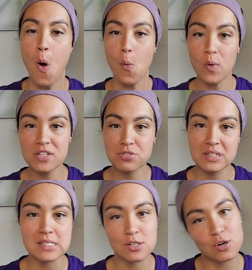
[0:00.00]
We drink
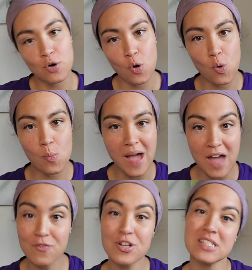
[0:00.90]
this in our home
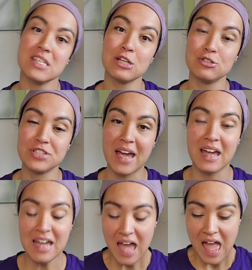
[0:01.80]
every single
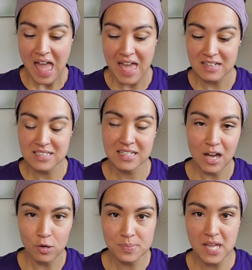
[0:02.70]
day and it
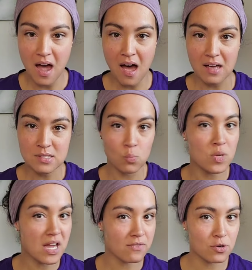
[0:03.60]
helps us.
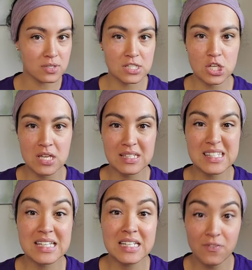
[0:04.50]
We have noticed
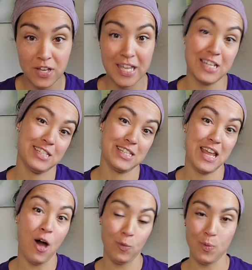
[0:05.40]
significant
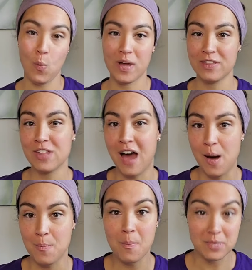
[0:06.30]
help with,
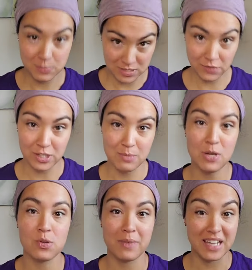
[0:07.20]
specifically me,
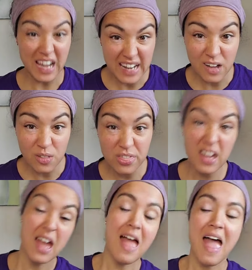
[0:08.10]
with my gut health
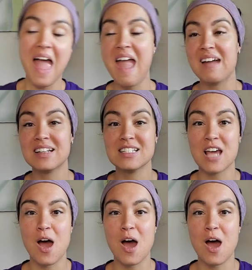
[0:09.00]
and